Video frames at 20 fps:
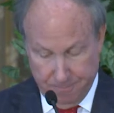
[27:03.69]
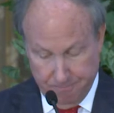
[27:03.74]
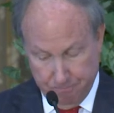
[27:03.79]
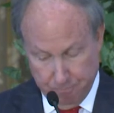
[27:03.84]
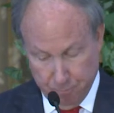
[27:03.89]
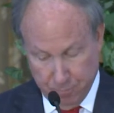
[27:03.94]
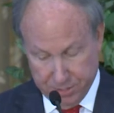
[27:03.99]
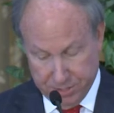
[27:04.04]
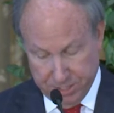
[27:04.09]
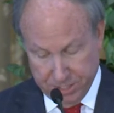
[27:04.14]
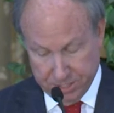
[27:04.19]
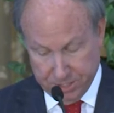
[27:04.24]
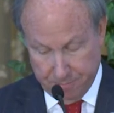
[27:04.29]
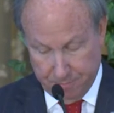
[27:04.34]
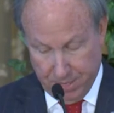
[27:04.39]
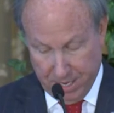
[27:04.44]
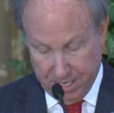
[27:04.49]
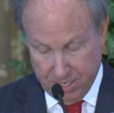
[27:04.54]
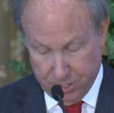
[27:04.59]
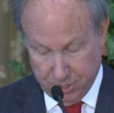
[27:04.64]

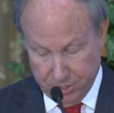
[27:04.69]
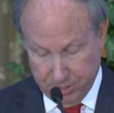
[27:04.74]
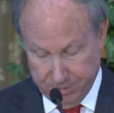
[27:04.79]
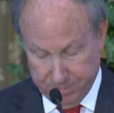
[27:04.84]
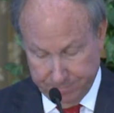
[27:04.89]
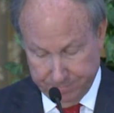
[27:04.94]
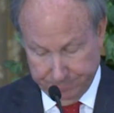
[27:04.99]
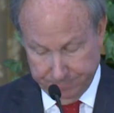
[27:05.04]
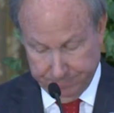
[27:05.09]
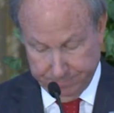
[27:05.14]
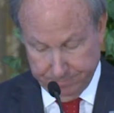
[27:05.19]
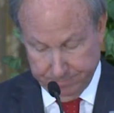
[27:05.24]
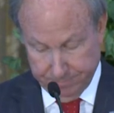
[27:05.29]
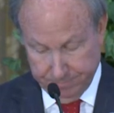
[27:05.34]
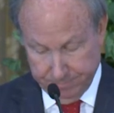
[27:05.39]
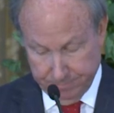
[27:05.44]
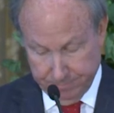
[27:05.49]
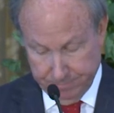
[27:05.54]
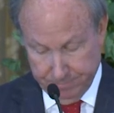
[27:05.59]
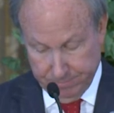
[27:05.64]
participation.
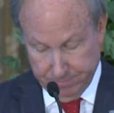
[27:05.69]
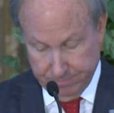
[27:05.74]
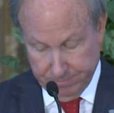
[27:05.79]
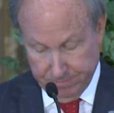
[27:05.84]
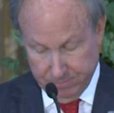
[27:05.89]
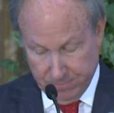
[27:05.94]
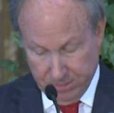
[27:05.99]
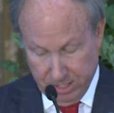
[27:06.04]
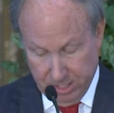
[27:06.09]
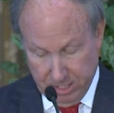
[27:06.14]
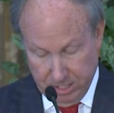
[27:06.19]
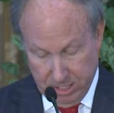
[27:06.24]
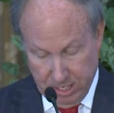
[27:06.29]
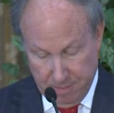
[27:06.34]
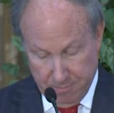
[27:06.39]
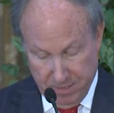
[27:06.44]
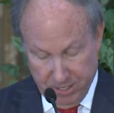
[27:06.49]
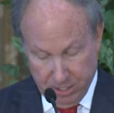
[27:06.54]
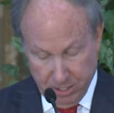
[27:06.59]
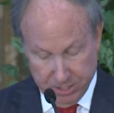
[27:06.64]
And
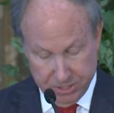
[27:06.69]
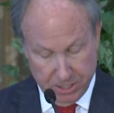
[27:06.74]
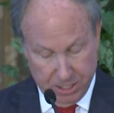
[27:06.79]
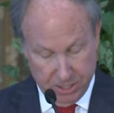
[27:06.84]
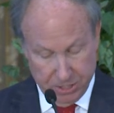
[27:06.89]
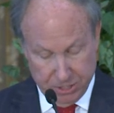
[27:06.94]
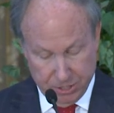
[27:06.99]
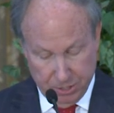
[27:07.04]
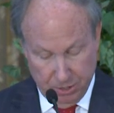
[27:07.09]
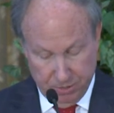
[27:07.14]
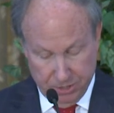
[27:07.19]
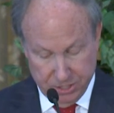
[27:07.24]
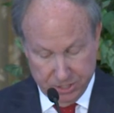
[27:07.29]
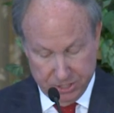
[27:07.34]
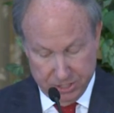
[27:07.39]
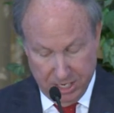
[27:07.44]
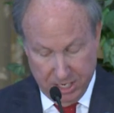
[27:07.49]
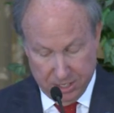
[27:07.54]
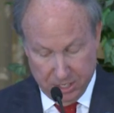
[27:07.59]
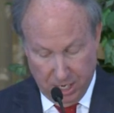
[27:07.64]
because our students
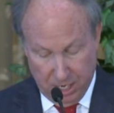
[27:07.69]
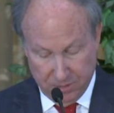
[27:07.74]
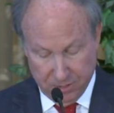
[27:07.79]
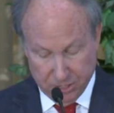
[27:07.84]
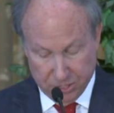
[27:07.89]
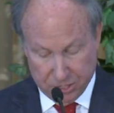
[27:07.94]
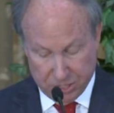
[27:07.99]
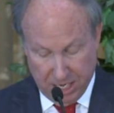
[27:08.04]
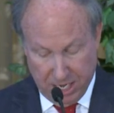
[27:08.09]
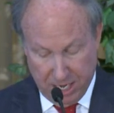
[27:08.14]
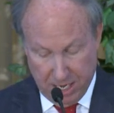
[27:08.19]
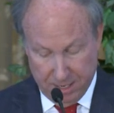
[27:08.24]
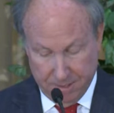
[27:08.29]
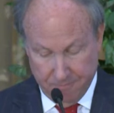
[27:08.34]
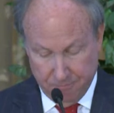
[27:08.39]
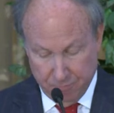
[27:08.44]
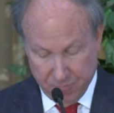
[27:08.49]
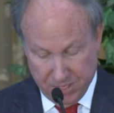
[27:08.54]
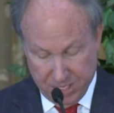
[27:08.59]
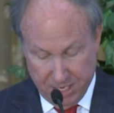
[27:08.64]
need to understand
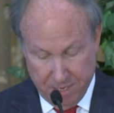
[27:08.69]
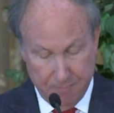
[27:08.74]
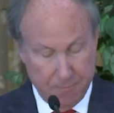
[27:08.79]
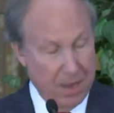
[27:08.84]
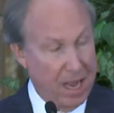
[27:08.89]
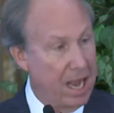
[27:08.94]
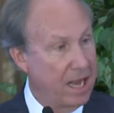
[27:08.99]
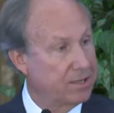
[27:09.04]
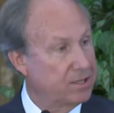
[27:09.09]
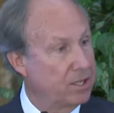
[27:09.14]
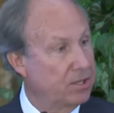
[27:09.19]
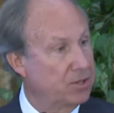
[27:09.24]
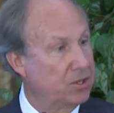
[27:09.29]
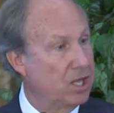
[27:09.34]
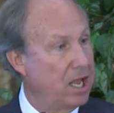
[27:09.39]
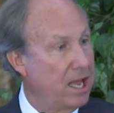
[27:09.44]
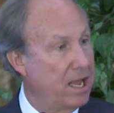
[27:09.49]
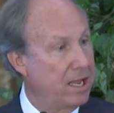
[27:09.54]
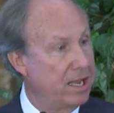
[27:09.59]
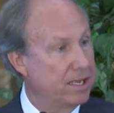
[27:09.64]
the impact that
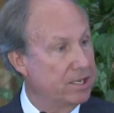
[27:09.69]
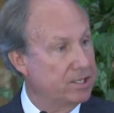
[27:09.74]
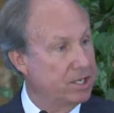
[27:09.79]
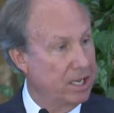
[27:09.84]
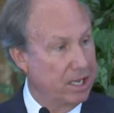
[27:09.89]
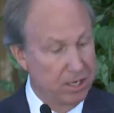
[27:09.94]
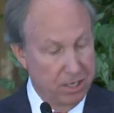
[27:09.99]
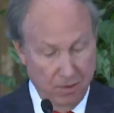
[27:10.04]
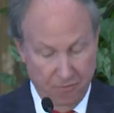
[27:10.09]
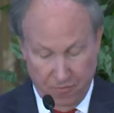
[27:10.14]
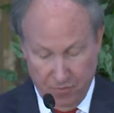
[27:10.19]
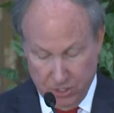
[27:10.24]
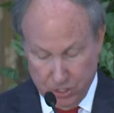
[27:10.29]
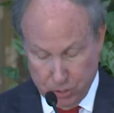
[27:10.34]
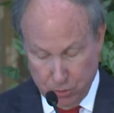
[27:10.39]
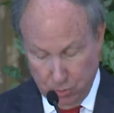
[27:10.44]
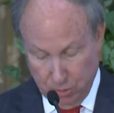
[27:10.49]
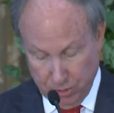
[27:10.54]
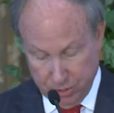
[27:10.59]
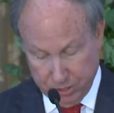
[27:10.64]
they as
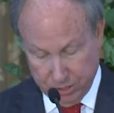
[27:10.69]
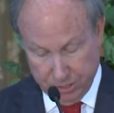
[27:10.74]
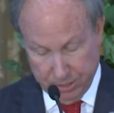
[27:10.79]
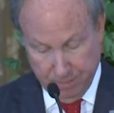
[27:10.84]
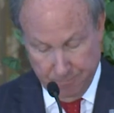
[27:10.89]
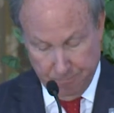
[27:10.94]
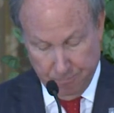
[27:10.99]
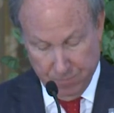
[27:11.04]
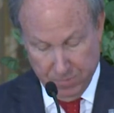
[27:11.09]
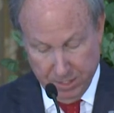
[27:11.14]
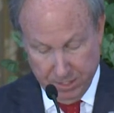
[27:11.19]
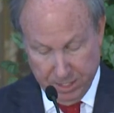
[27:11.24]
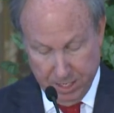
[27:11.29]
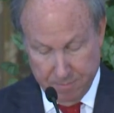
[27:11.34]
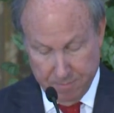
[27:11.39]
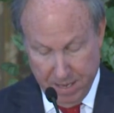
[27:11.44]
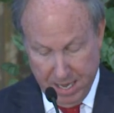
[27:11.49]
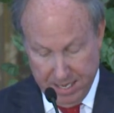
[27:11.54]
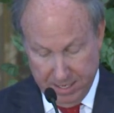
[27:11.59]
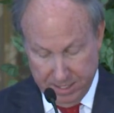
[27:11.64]
individuals can
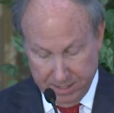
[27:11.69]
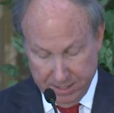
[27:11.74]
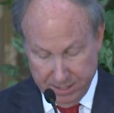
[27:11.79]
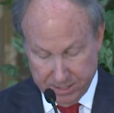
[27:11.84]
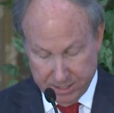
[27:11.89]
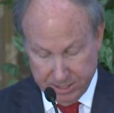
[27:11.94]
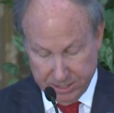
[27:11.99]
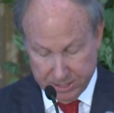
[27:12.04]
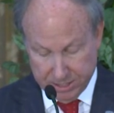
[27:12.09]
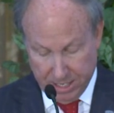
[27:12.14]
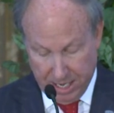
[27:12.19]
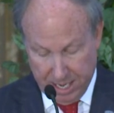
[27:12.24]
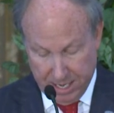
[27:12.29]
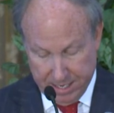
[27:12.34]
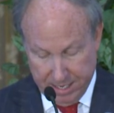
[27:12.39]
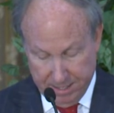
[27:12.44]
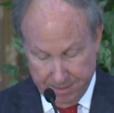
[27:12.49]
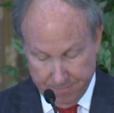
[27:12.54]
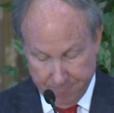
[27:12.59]
make in this society.